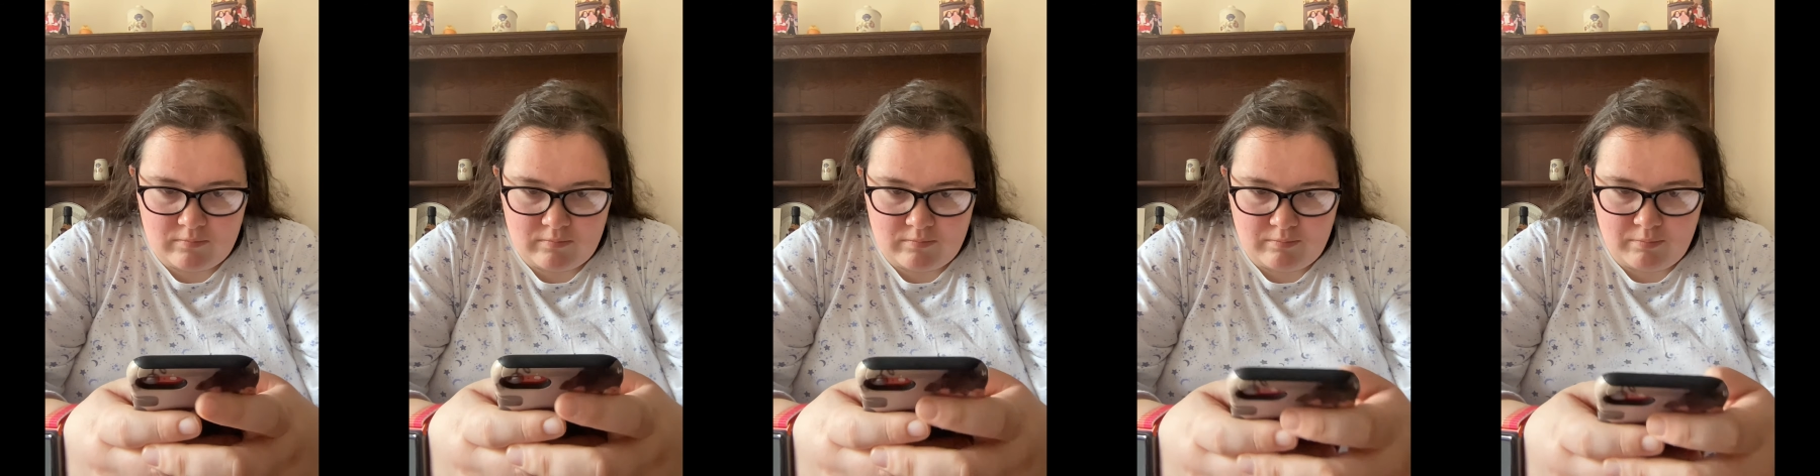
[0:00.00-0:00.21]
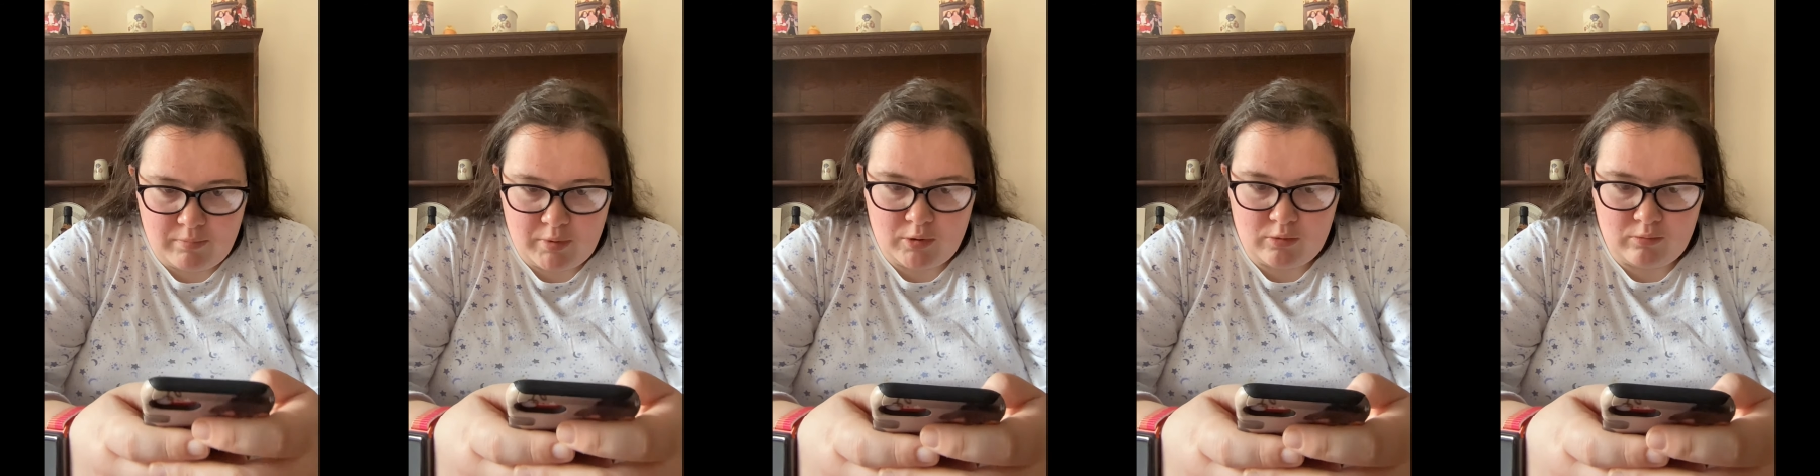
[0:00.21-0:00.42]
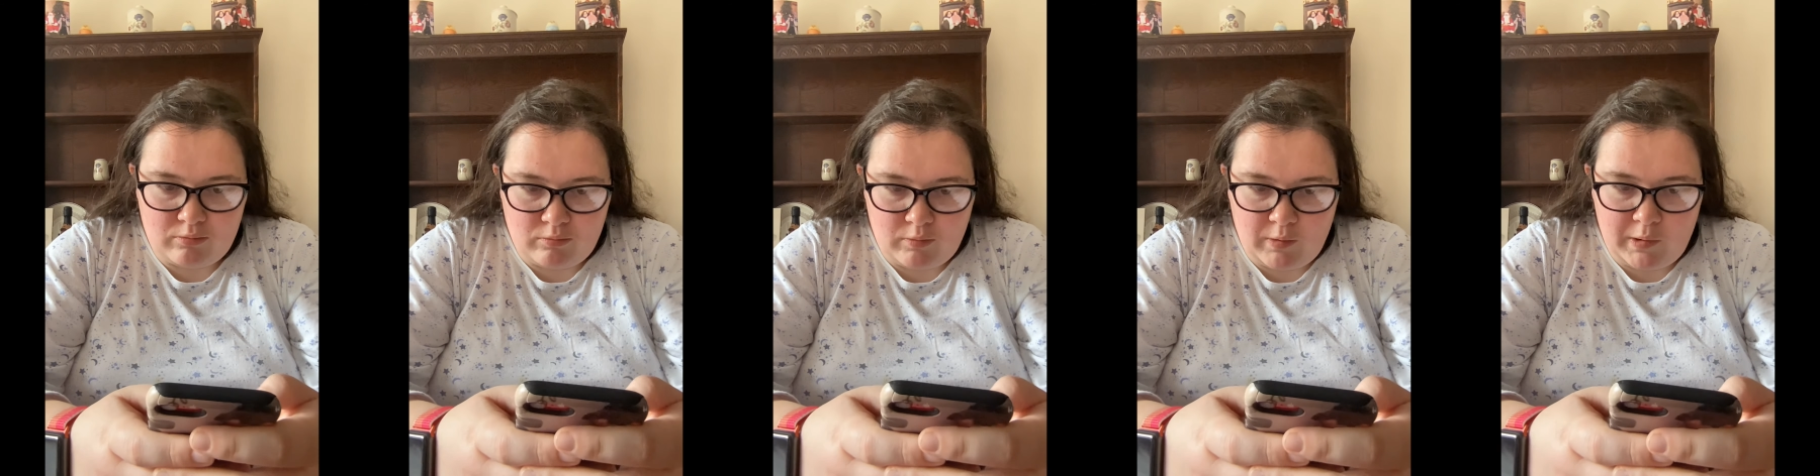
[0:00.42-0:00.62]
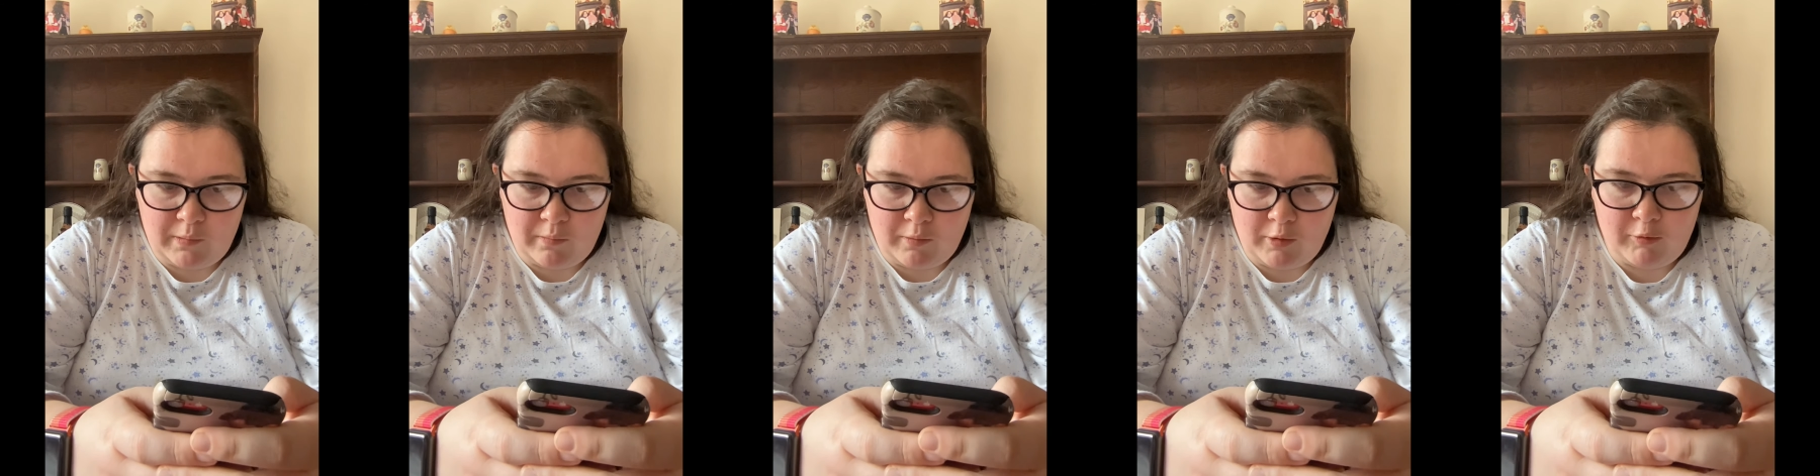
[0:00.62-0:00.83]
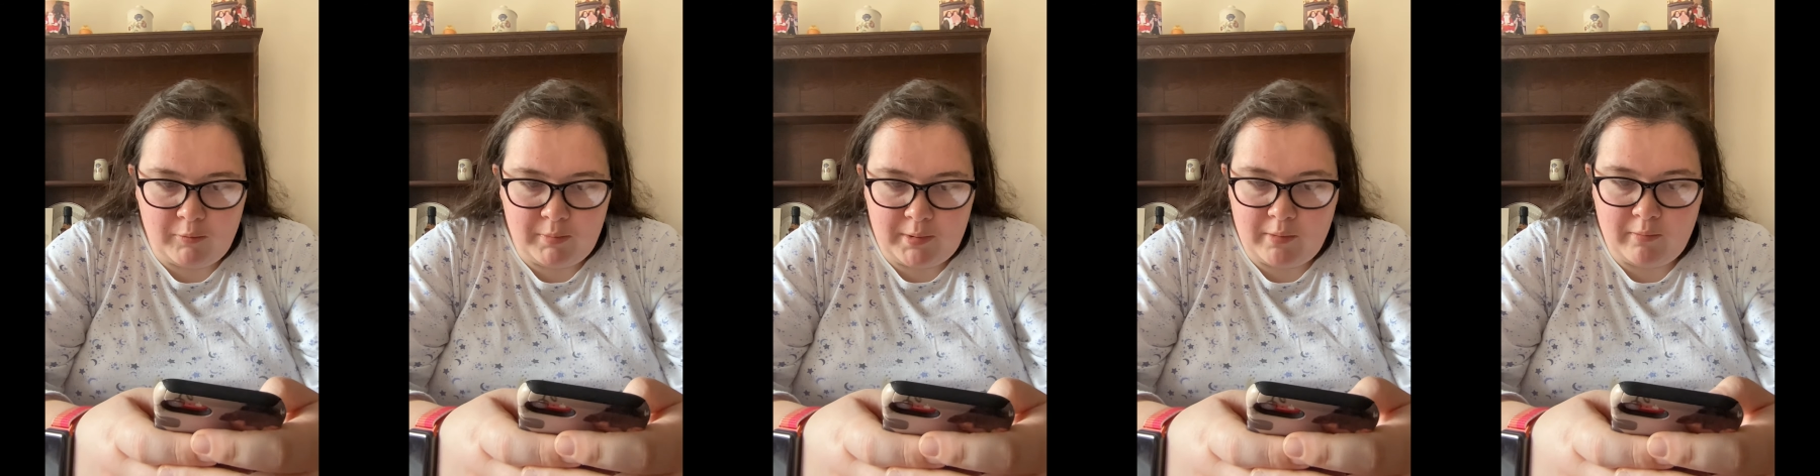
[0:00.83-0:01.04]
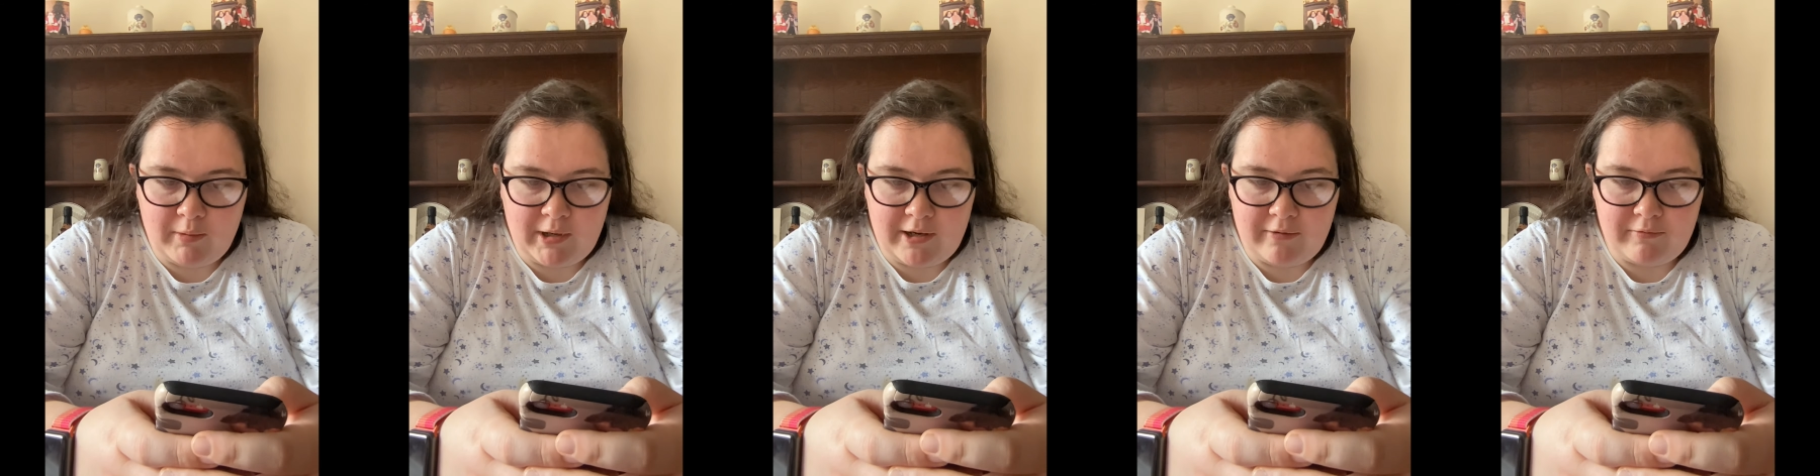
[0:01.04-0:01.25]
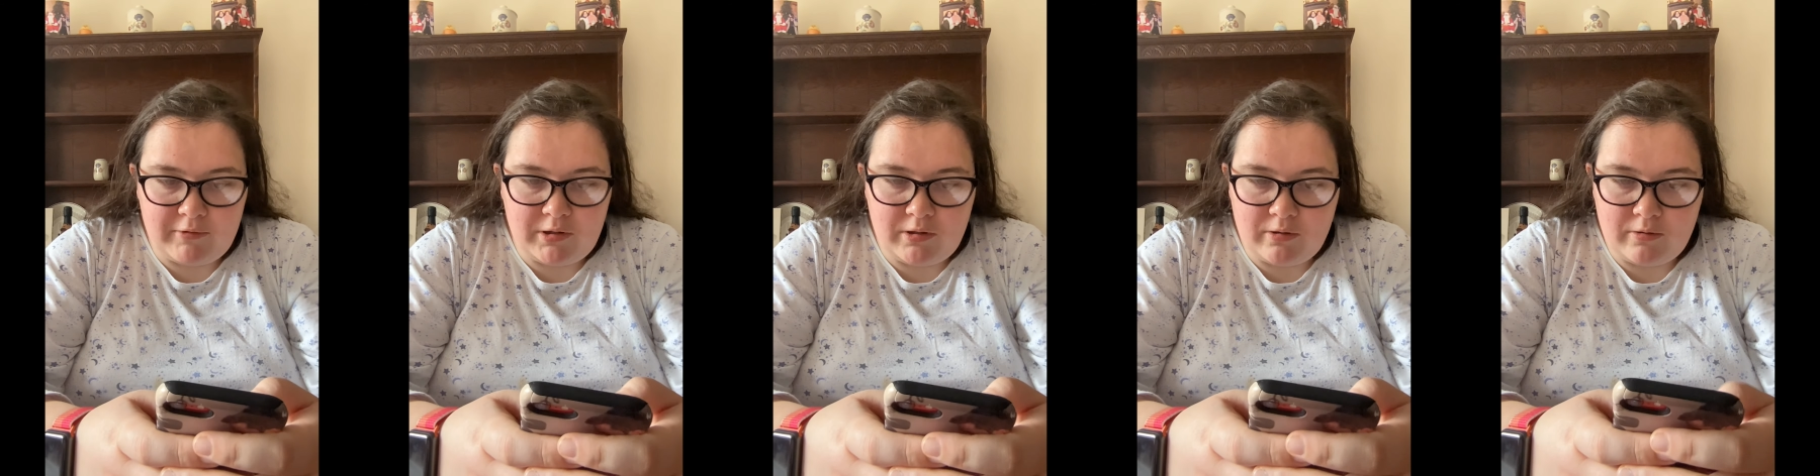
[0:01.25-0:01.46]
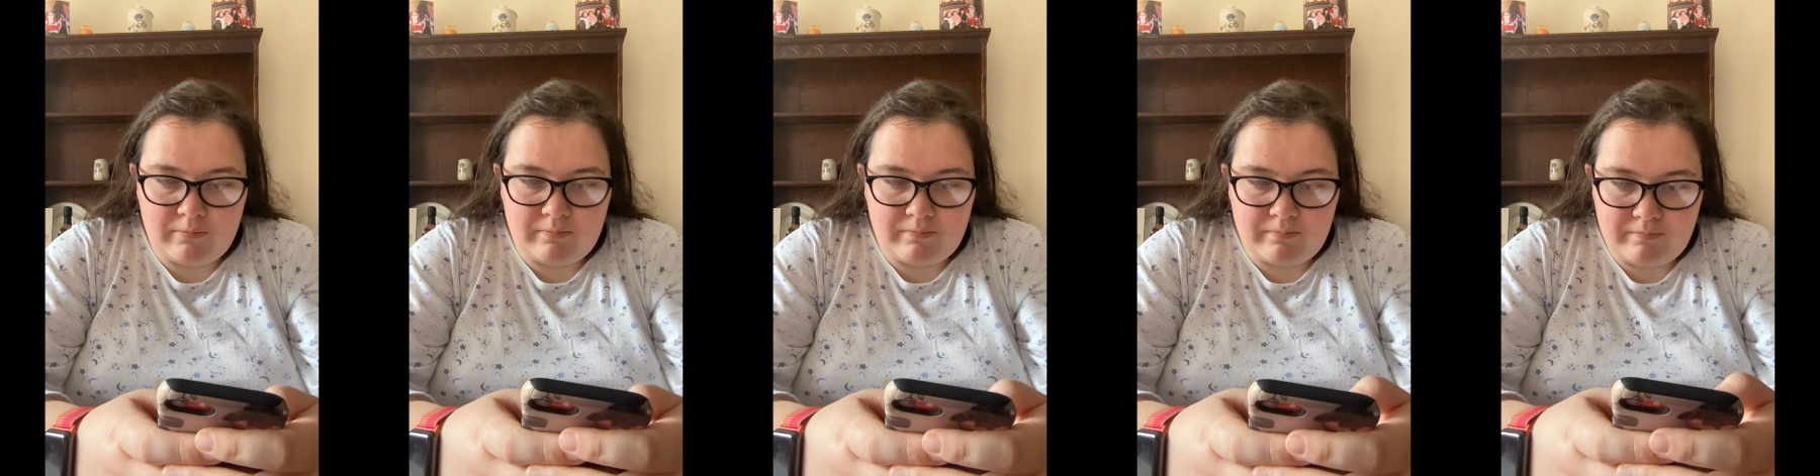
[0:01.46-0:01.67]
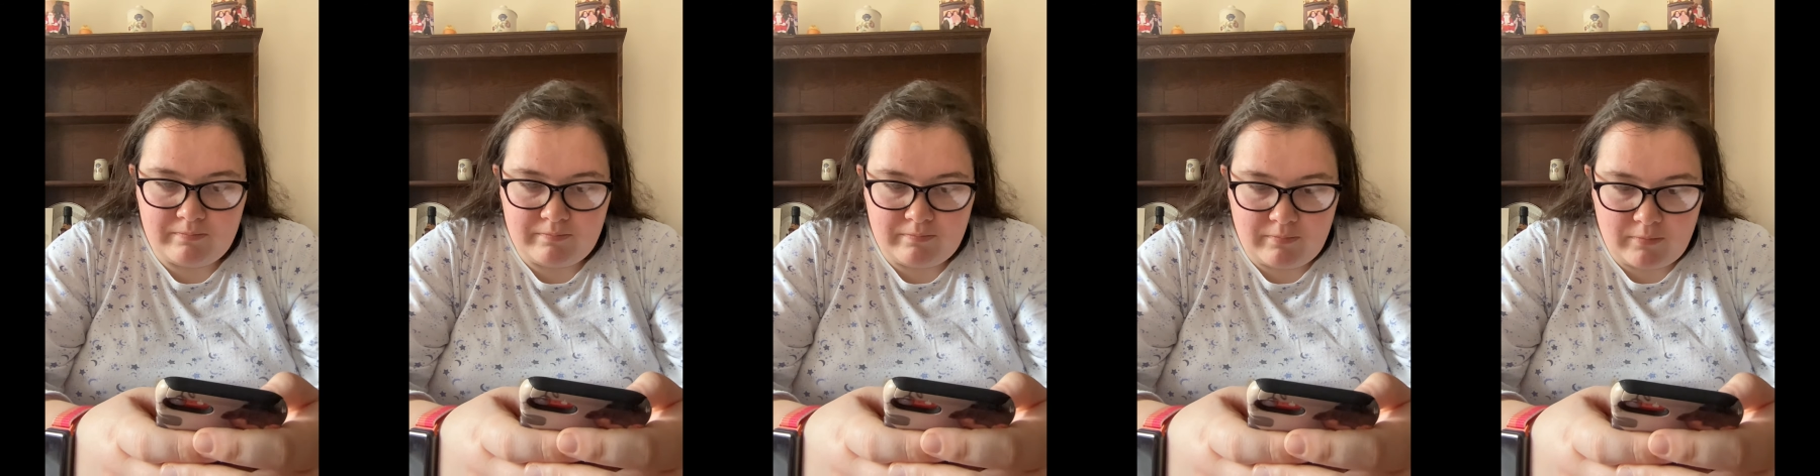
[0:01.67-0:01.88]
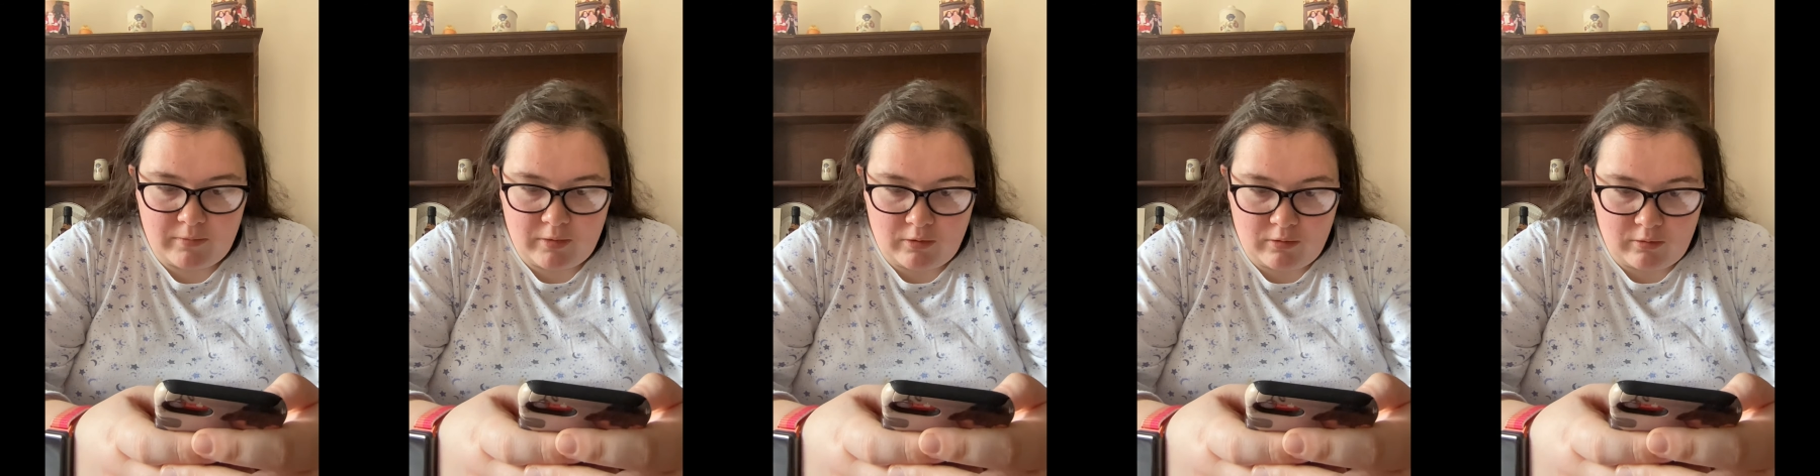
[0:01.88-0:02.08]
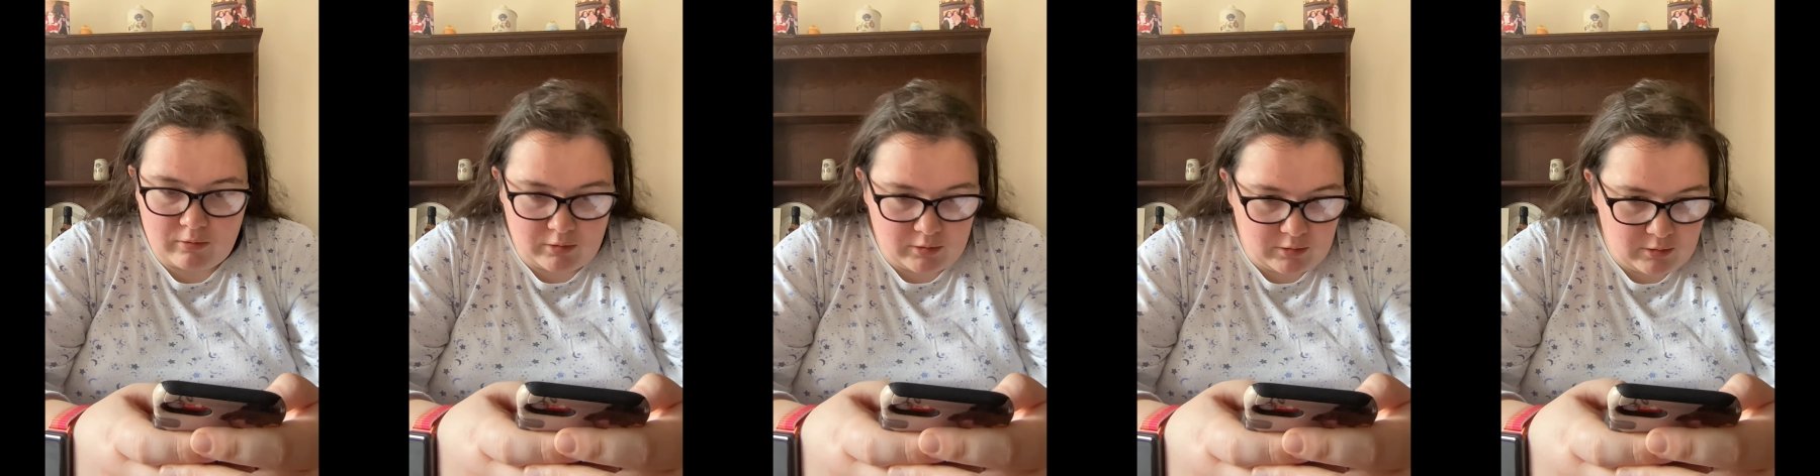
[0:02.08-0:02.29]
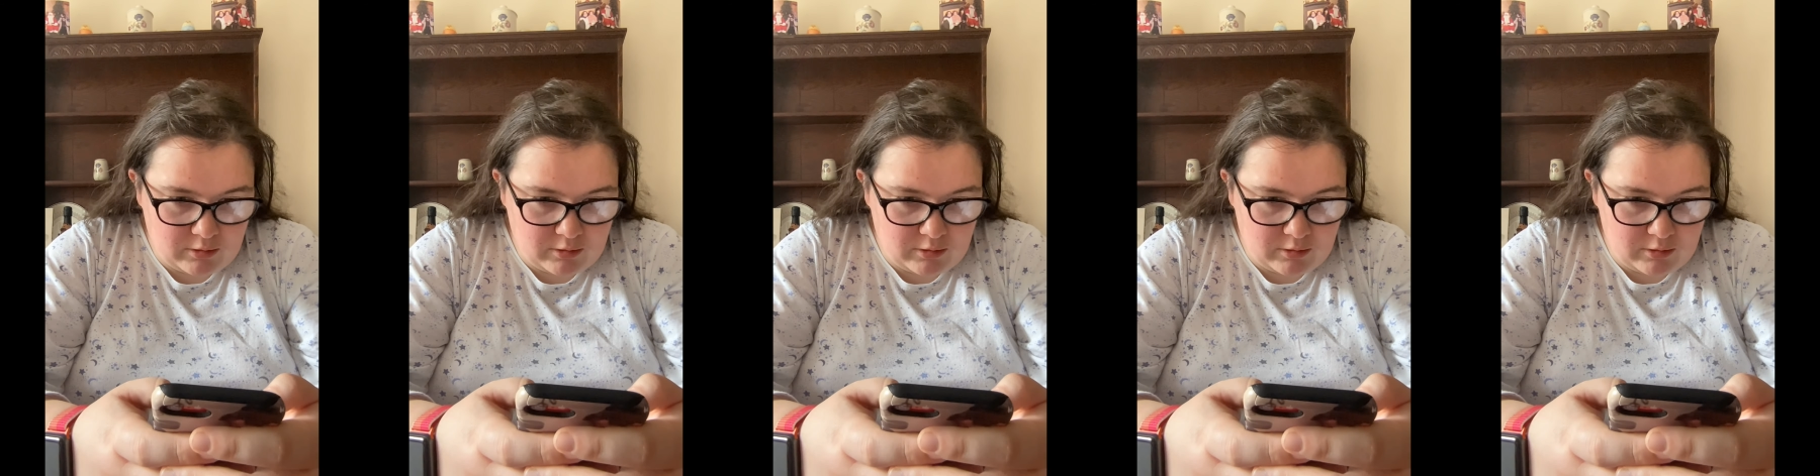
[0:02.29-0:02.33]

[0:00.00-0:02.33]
But we will be wearing them. So,